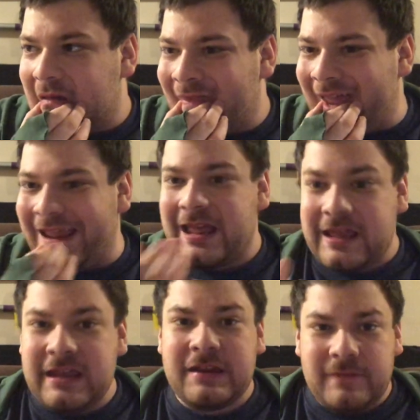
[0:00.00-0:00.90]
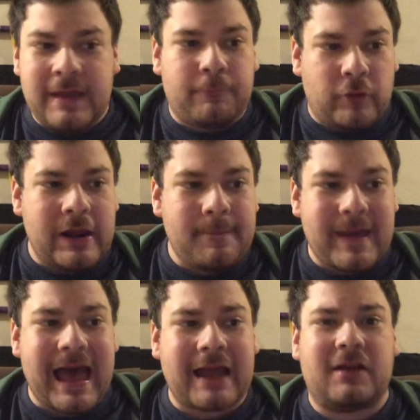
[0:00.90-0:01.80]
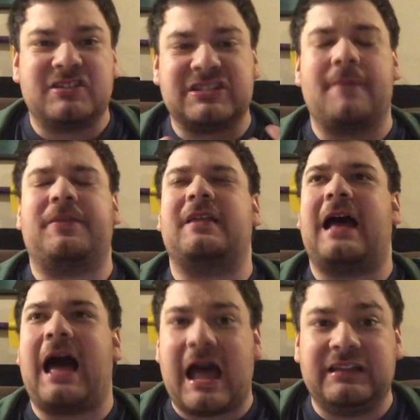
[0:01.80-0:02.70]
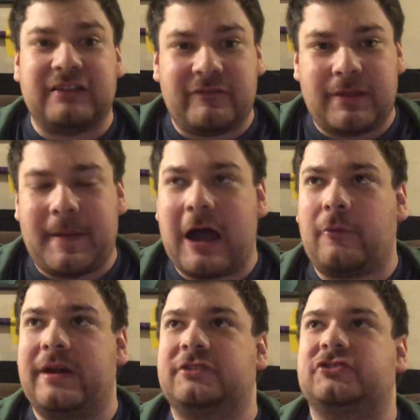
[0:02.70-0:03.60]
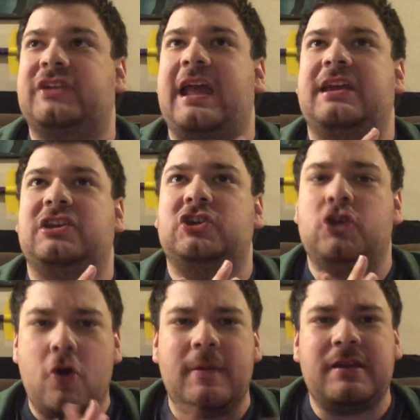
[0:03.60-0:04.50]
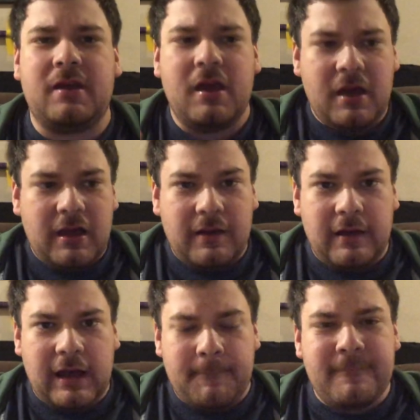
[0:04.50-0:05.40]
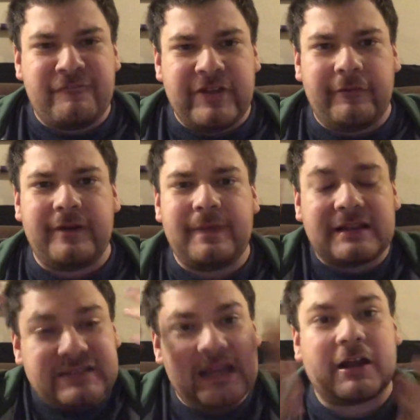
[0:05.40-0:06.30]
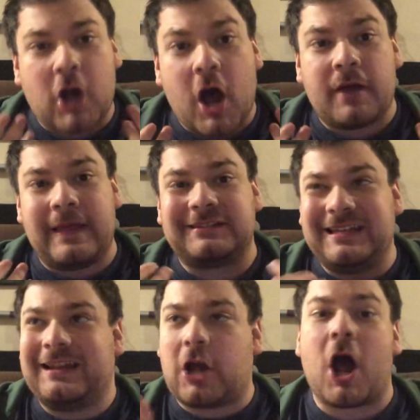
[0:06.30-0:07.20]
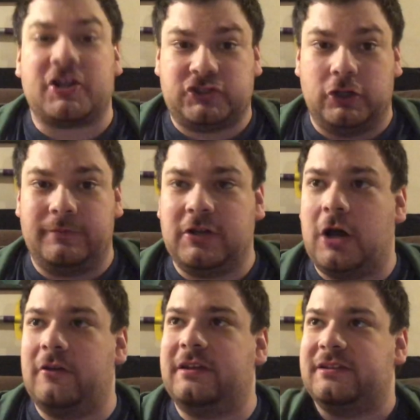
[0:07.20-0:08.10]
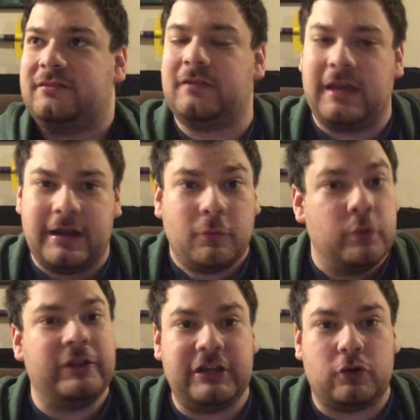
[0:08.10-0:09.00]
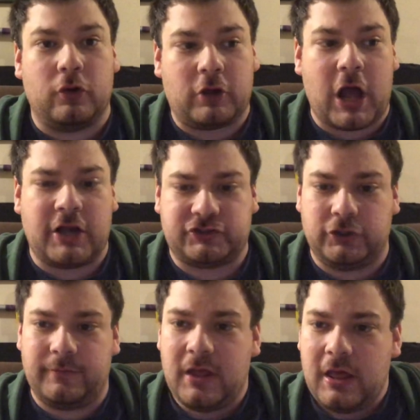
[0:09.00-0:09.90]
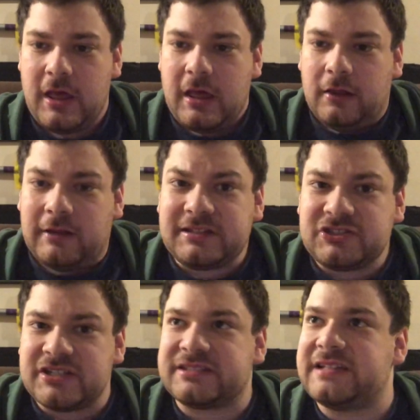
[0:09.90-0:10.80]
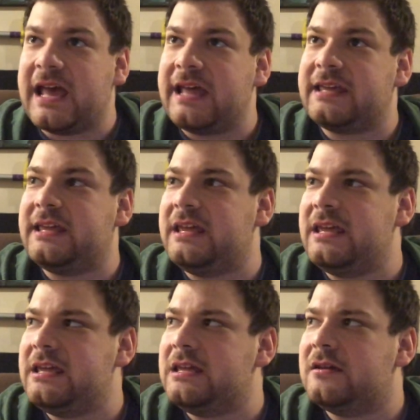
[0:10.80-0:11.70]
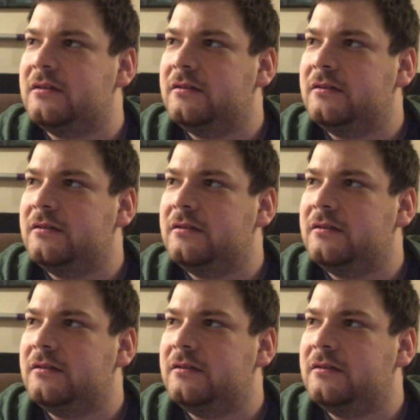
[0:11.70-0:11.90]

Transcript: they bring back something that I love in the Power Rangers, a human... villain that's in a costume, you know, in a really cool costume. Let's just say he,